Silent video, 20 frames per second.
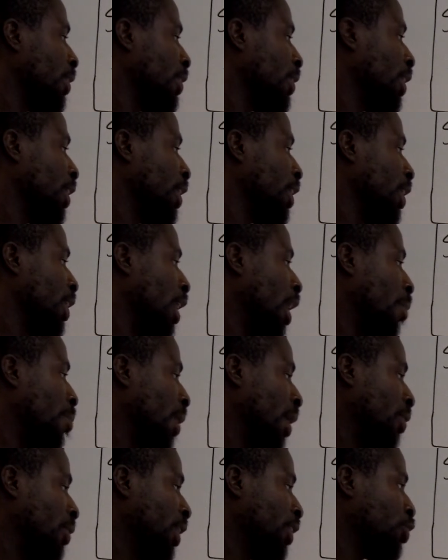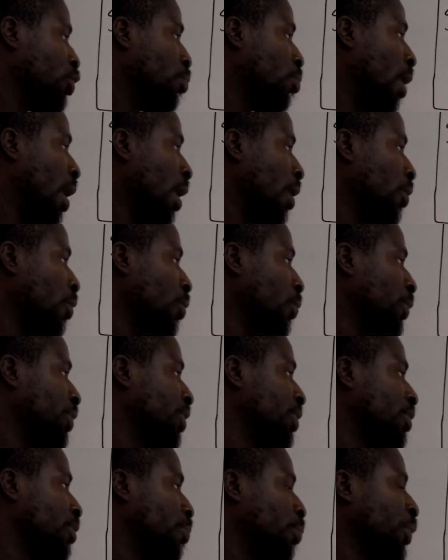the amount that you borrowed,
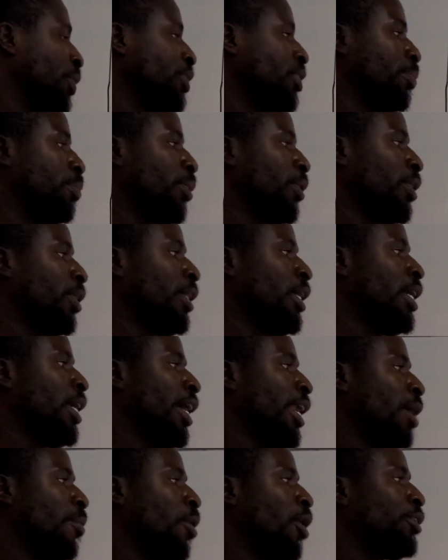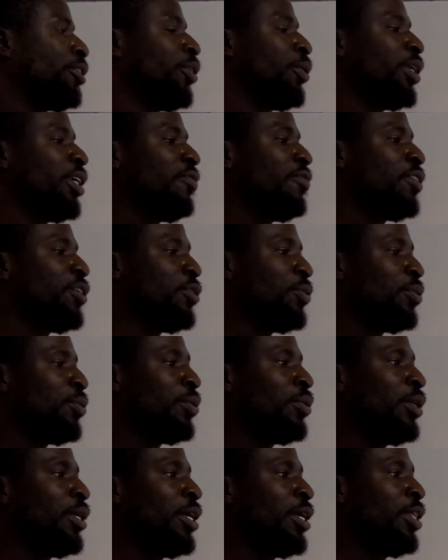which is the principal, and I'm also giving
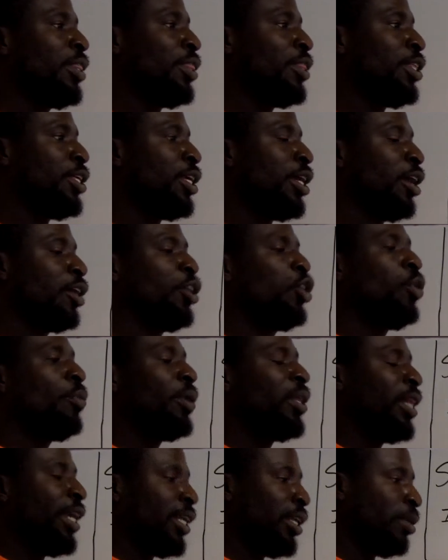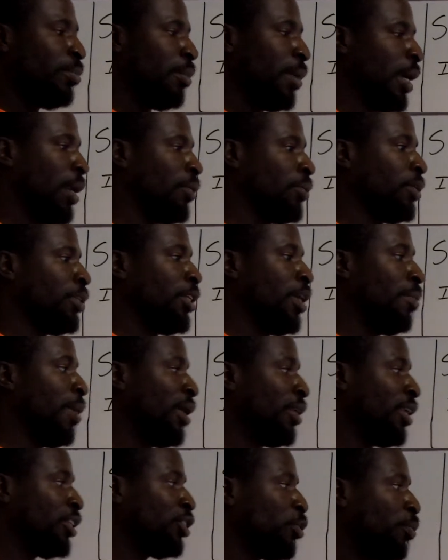you the accumulated amount, the
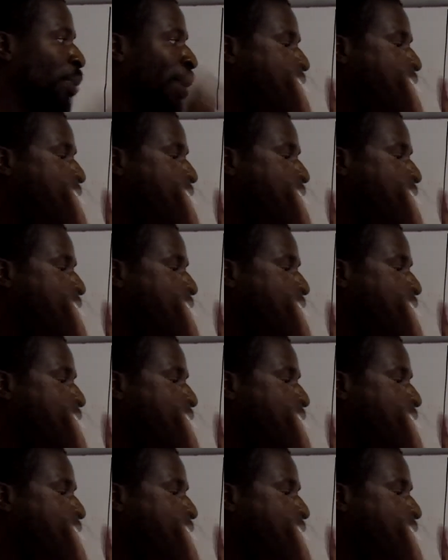amount that you